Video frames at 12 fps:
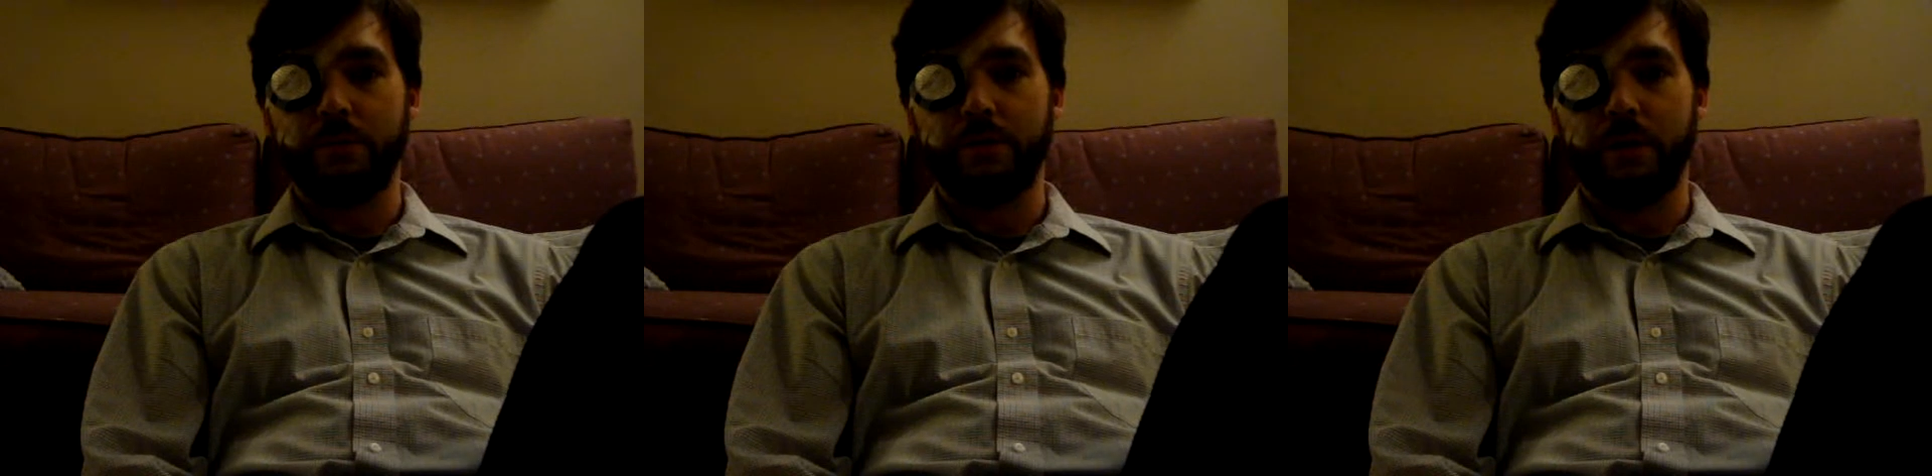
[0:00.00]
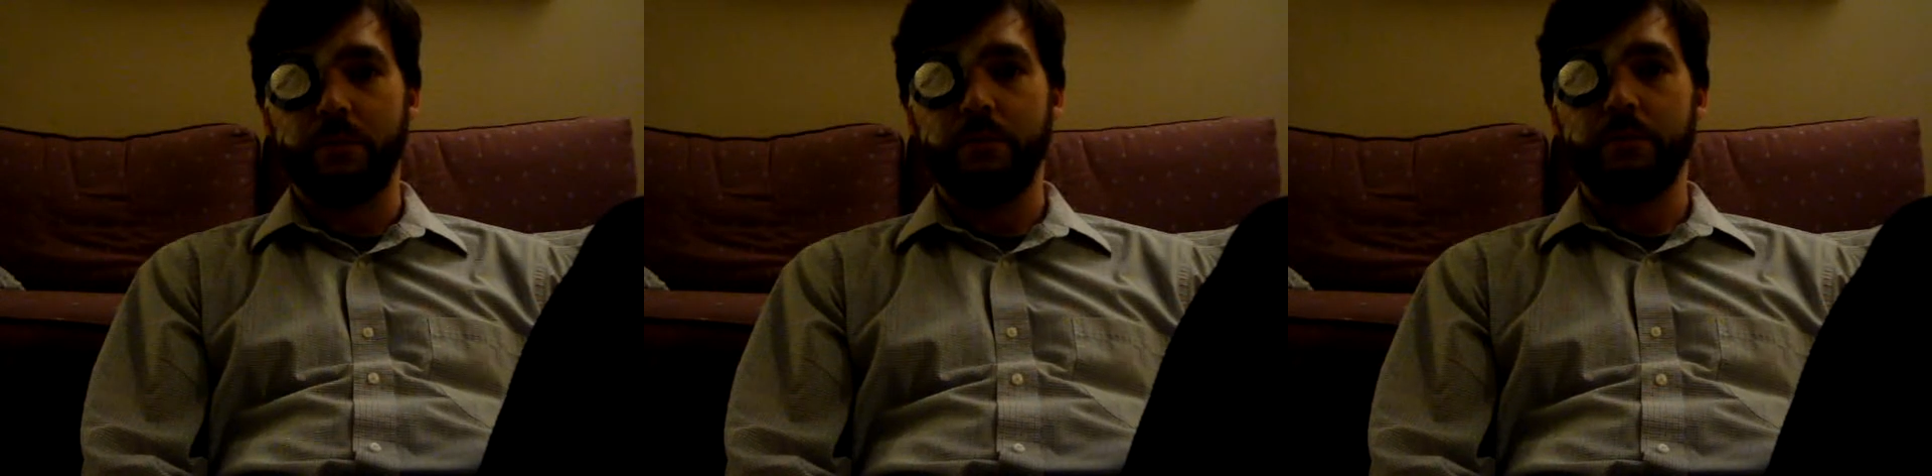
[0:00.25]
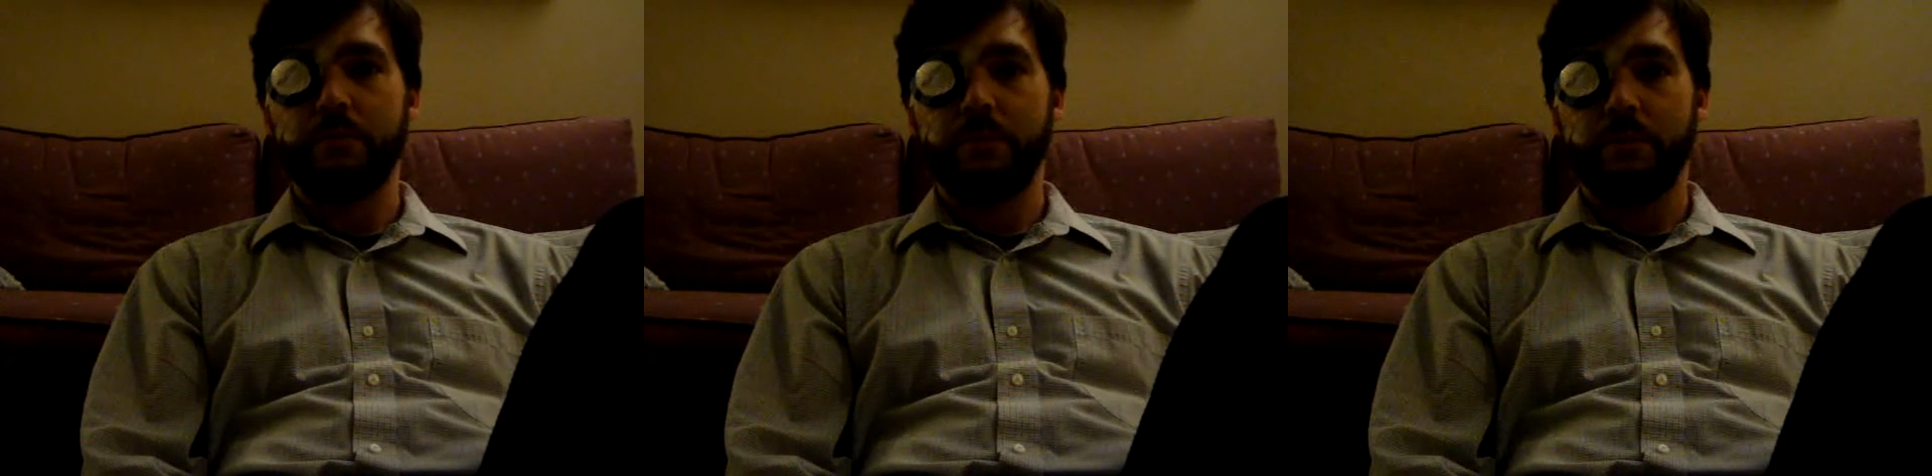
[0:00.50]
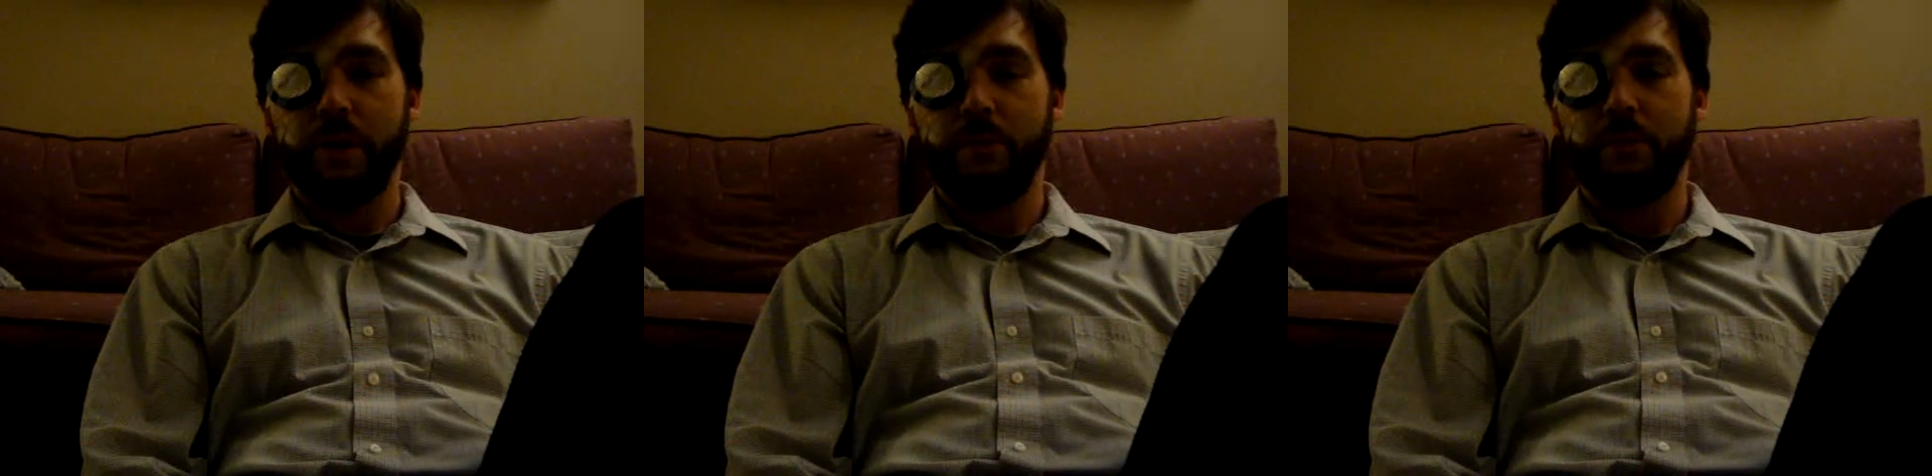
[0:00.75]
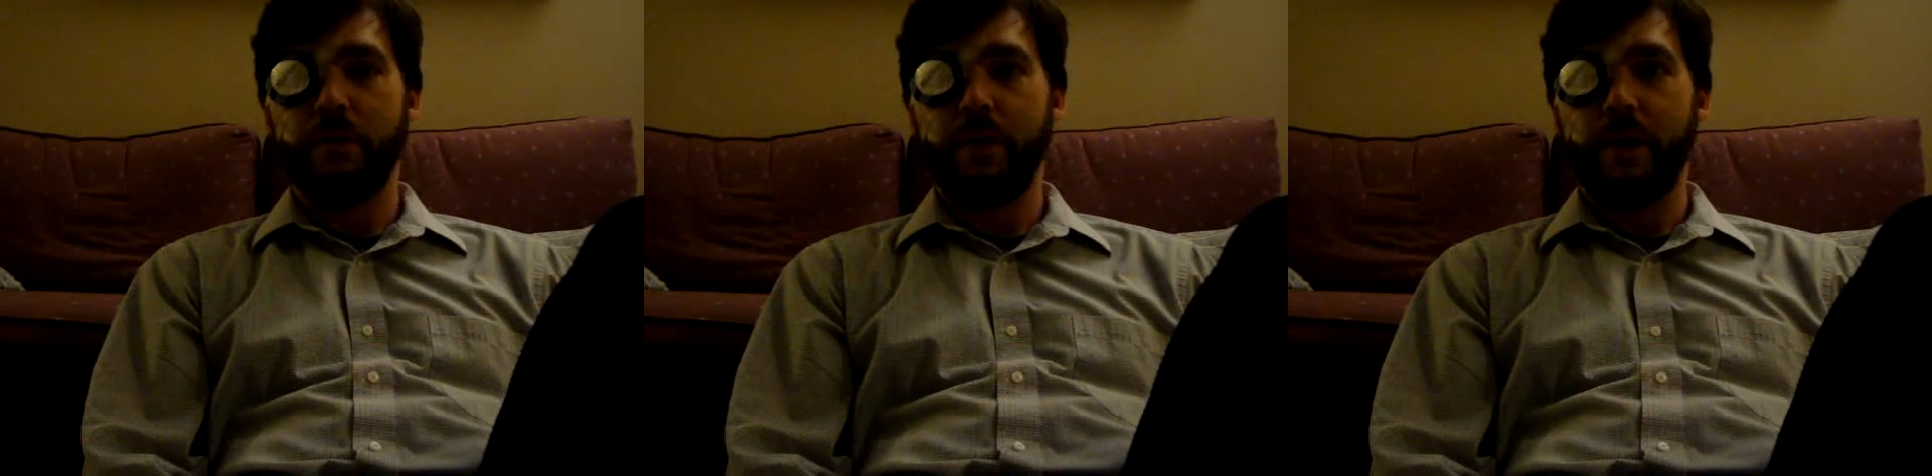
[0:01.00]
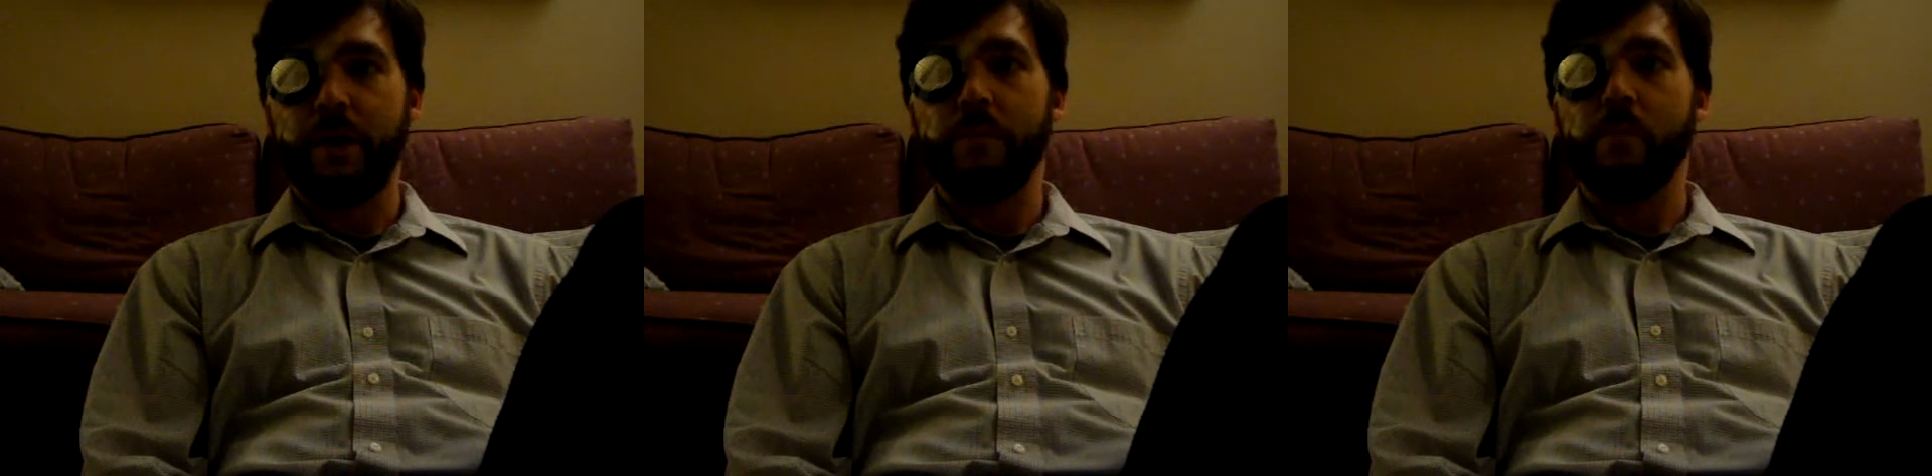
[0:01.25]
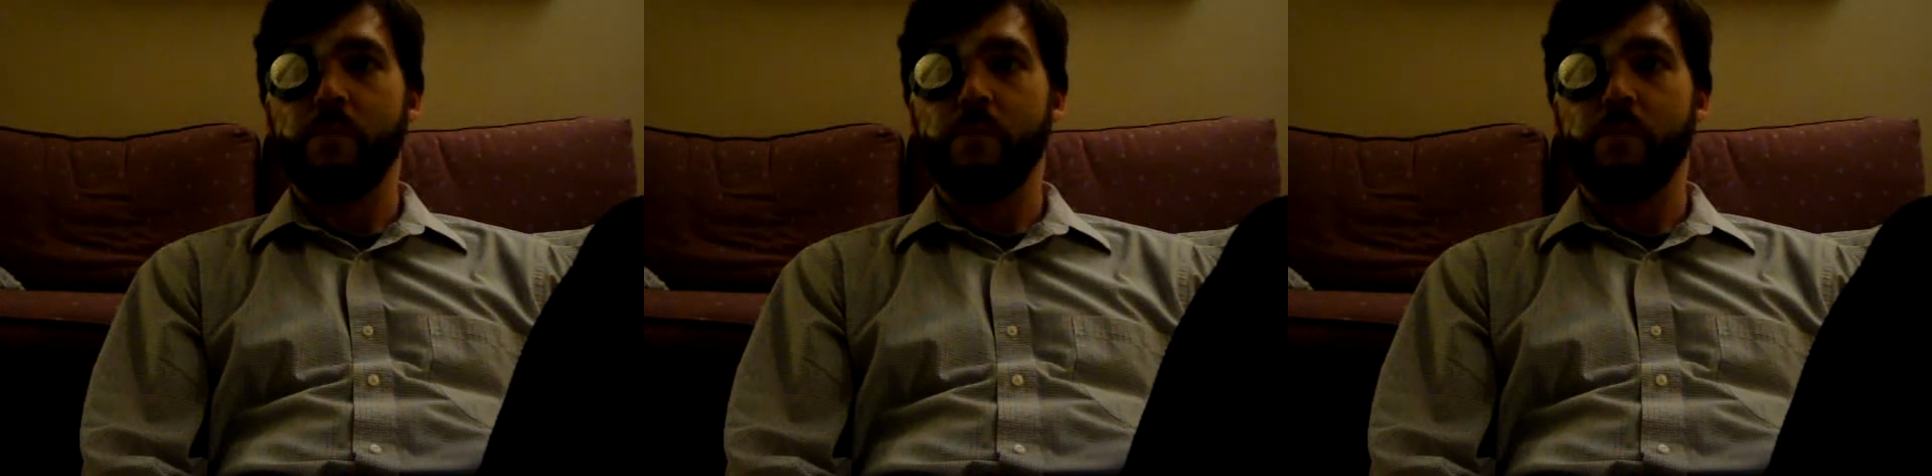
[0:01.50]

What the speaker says: so it was okay.